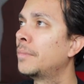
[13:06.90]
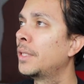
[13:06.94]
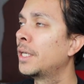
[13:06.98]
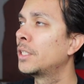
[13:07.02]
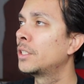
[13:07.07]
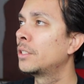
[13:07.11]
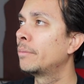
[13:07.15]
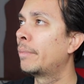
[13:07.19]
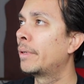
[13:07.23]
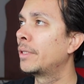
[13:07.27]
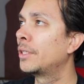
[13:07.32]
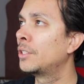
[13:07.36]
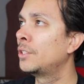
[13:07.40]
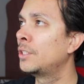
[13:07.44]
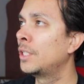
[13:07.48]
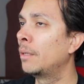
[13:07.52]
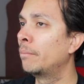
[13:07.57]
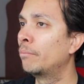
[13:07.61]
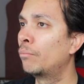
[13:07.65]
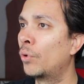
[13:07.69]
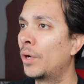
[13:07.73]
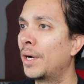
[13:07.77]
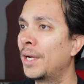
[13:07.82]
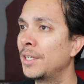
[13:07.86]
think it's about the
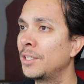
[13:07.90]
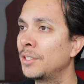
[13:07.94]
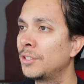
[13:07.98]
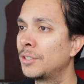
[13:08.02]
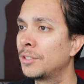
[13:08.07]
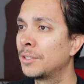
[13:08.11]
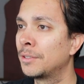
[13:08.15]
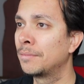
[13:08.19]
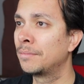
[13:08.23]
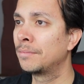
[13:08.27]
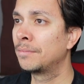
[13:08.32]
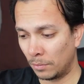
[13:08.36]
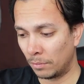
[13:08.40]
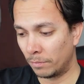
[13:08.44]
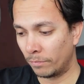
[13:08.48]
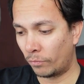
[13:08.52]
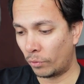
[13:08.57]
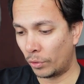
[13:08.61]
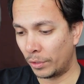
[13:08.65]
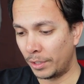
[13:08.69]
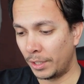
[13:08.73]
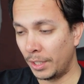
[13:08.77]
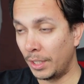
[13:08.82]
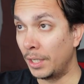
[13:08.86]
same price
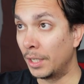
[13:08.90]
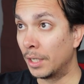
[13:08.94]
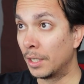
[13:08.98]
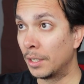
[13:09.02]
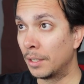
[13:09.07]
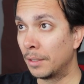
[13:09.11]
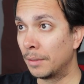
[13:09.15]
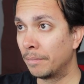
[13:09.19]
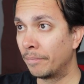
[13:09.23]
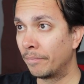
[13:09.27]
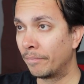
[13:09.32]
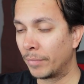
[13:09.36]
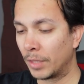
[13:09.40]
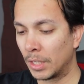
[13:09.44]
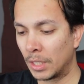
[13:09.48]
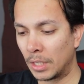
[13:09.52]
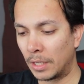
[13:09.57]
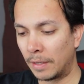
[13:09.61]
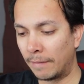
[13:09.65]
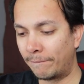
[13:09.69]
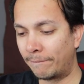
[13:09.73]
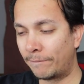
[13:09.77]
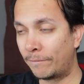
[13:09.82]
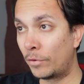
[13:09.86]
for the uh,
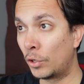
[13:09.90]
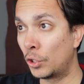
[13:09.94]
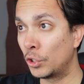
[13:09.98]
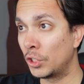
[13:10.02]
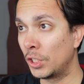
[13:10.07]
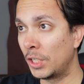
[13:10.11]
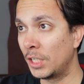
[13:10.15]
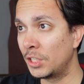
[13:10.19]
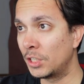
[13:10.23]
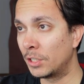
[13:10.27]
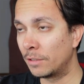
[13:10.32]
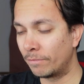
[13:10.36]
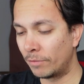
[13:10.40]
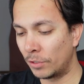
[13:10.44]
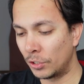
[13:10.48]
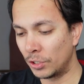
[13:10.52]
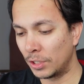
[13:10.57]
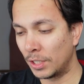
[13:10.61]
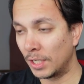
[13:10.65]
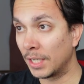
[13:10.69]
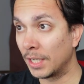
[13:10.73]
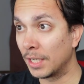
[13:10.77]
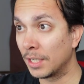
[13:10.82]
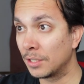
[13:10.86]
first edition
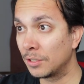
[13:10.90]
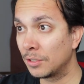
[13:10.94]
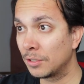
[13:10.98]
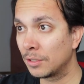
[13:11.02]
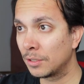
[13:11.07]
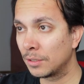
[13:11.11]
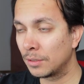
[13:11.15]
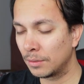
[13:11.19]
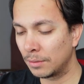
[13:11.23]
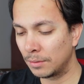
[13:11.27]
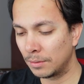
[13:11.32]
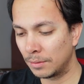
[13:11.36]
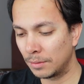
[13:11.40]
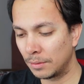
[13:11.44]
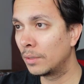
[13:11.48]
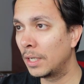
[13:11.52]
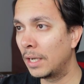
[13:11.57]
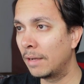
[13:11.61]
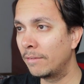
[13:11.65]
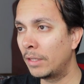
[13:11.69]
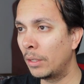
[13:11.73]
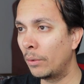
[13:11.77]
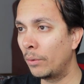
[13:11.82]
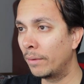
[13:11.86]
version, I guess.
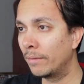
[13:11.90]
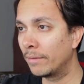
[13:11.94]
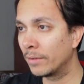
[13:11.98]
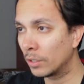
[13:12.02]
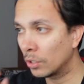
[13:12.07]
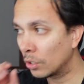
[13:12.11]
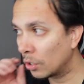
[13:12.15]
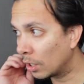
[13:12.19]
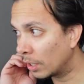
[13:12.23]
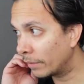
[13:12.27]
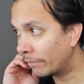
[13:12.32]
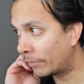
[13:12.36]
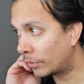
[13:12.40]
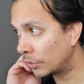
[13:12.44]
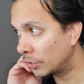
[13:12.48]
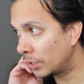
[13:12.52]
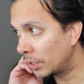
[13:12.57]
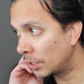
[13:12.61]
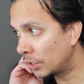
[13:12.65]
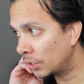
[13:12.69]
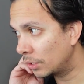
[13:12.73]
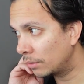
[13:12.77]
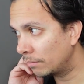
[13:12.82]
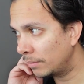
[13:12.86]
If they even call it first
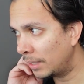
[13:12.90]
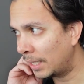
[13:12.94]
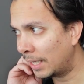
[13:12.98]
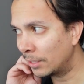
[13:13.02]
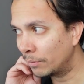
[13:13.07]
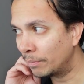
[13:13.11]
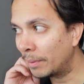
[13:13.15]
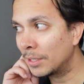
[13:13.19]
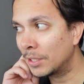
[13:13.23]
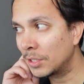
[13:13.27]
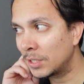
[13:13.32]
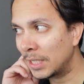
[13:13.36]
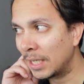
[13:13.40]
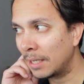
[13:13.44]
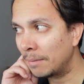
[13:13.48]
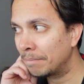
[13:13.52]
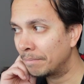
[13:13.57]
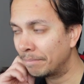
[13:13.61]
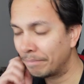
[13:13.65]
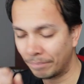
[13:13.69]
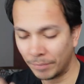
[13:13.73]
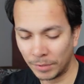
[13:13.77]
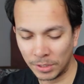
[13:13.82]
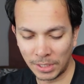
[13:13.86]
edition. Yeah, it's about the same,
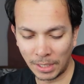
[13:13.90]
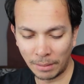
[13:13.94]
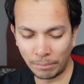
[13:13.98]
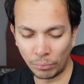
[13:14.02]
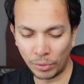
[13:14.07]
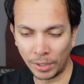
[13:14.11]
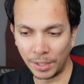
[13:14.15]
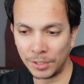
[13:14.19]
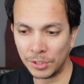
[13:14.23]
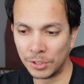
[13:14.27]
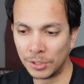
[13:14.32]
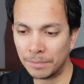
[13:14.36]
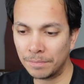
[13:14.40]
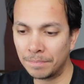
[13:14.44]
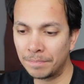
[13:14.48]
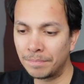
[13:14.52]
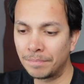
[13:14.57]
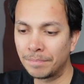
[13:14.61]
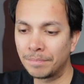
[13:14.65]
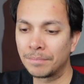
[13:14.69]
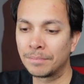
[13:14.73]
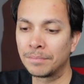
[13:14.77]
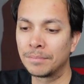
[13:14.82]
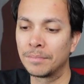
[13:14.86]
same price.
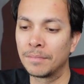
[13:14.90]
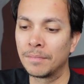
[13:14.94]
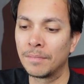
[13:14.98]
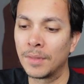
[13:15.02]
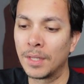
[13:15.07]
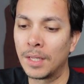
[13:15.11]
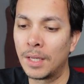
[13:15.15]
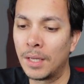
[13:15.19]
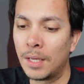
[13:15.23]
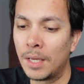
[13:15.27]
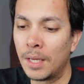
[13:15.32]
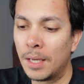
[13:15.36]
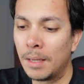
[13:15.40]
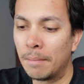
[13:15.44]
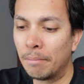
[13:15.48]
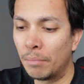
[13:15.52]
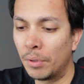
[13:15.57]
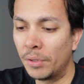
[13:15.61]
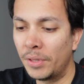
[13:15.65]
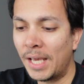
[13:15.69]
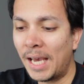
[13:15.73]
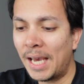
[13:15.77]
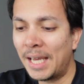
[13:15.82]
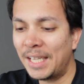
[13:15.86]

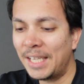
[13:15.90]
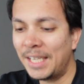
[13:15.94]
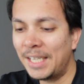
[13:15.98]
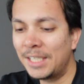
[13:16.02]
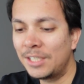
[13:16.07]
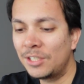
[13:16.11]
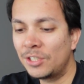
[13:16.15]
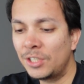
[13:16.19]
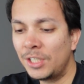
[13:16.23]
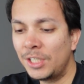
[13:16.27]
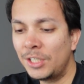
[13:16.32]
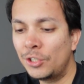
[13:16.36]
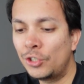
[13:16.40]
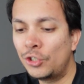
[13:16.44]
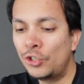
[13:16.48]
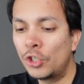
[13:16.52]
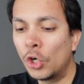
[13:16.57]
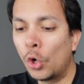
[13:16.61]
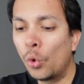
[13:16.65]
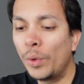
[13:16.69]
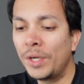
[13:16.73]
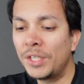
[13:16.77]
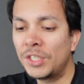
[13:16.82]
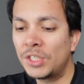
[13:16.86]
But that is the
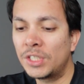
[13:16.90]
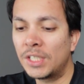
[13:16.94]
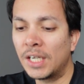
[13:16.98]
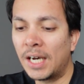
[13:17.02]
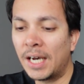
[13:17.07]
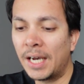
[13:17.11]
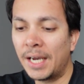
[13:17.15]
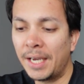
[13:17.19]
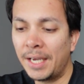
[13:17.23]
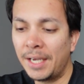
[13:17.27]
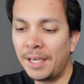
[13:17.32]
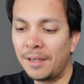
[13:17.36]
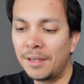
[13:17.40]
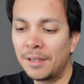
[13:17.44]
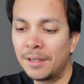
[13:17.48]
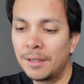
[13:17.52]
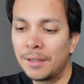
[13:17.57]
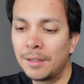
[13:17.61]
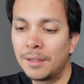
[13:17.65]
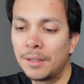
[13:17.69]
Joey side.